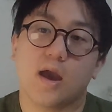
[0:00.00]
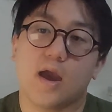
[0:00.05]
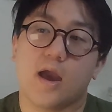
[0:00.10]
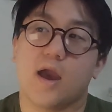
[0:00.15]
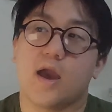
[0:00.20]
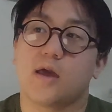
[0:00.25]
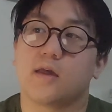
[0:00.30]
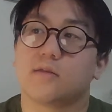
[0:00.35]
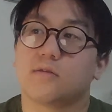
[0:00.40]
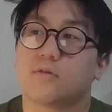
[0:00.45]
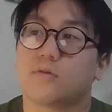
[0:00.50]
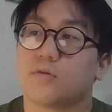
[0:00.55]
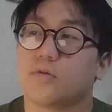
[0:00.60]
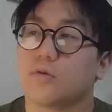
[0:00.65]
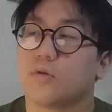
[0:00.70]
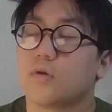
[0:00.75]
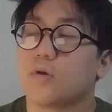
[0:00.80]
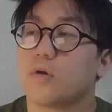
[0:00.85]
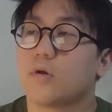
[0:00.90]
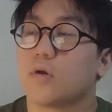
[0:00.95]
And
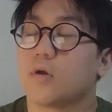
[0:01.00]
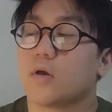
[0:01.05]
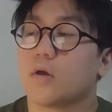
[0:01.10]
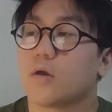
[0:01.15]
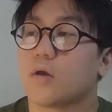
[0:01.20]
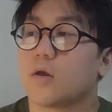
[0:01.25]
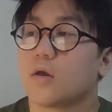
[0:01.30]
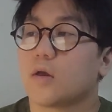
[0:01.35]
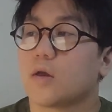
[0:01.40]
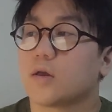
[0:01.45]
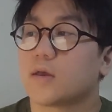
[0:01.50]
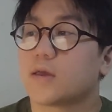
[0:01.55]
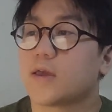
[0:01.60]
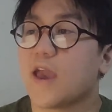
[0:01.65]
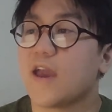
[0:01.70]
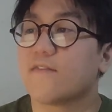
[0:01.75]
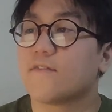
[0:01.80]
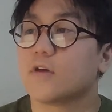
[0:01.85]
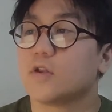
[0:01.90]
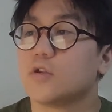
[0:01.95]

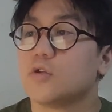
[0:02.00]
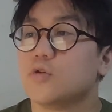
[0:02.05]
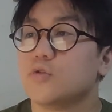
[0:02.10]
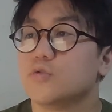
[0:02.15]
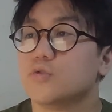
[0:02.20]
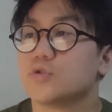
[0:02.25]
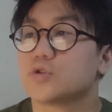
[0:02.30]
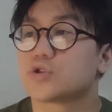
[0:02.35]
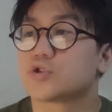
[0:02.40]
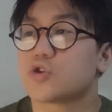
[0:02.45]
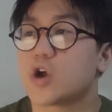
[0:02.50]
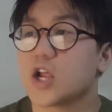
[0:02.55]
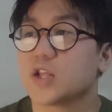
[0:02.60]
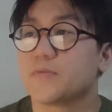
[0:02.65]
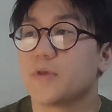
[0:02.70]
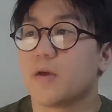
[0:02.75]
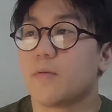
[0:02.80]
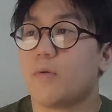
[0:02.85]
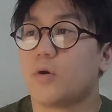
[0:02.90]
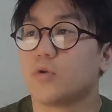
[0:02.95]
Kevin, who's tried to
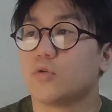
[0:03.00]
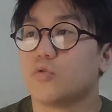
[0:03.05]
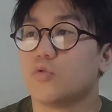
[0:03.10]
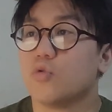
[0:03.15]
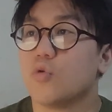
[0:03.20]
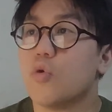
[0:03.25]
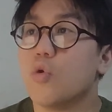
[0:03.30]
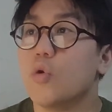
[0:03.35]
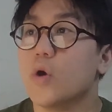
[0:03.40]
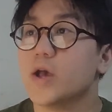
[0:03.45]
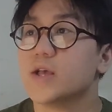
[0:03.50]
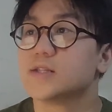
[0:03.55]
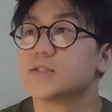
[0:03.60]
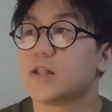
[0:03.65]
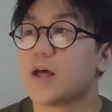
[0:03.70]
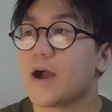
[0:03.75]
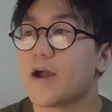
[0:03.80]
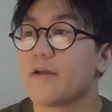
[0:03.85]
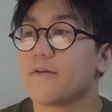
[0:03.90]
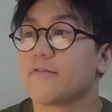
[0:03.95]
be a model all his
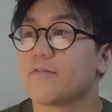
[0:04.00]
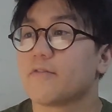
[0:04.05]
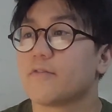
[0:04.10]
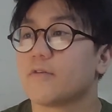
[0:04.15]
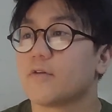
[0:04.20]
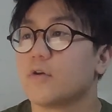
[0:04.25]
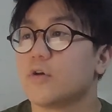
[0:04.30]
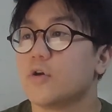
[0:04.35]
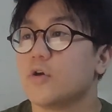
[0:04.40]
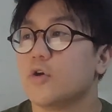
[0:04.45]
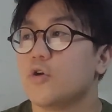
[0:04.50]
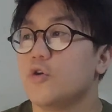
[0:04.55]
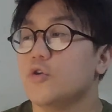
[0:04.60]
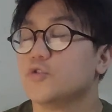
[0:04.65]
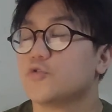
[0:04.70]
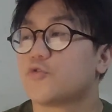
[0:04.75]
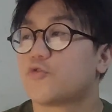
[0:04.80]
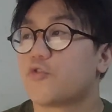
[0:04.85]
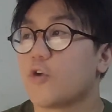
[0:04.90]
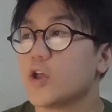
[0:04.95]
life,
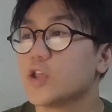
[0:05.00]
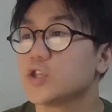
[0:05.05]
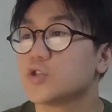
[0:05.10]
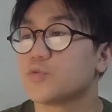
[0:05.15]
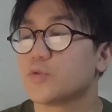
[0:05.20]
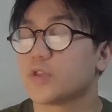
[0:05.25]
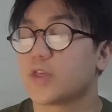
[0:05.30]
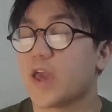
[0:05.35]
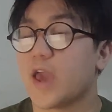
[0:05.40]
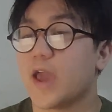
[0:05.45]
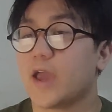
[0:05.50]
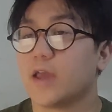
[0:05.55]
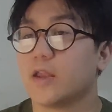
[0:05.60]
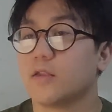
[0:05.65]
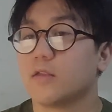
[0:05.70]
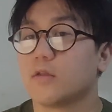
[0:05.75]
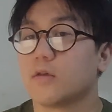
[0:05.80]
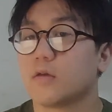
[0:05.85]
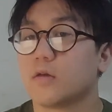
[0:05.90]
who's friends with Kane,